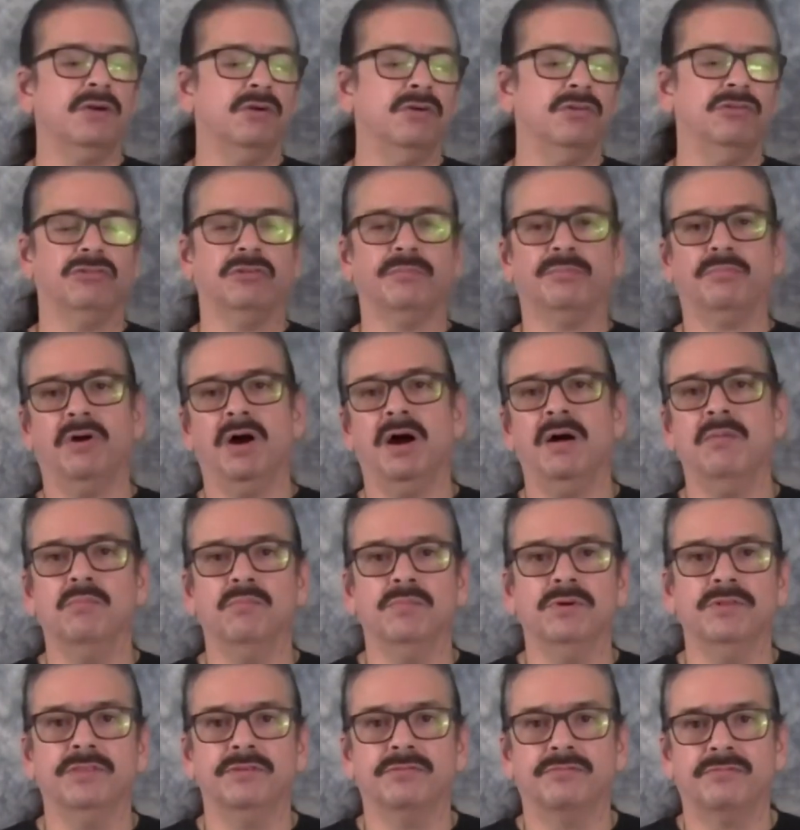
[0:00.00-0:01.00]
or there's a problem
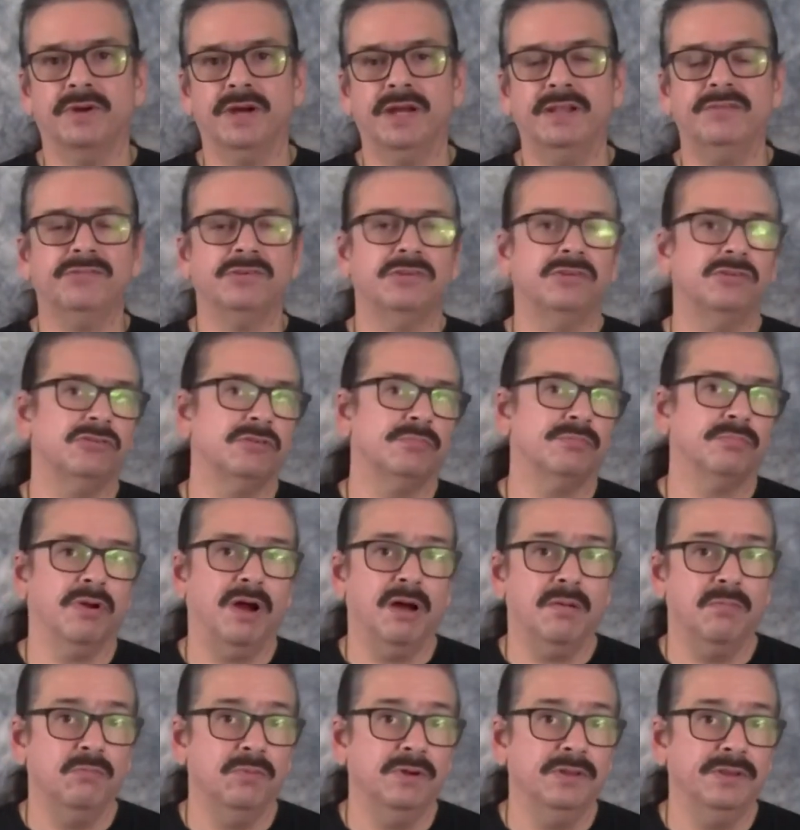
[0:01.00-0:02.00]
with the frets or there's a
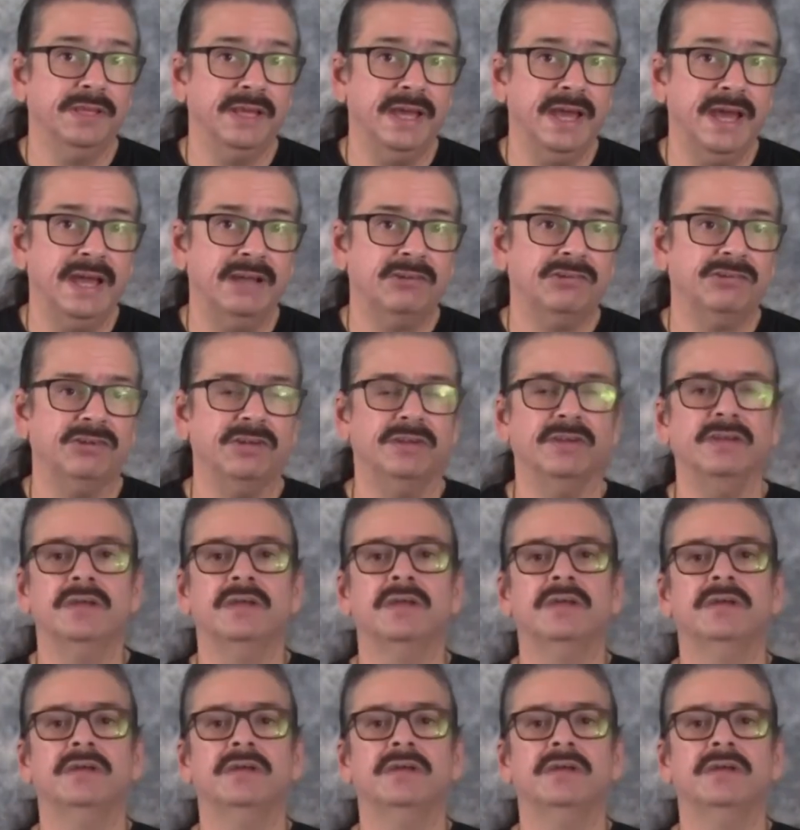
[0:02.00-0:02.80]
problem with the action.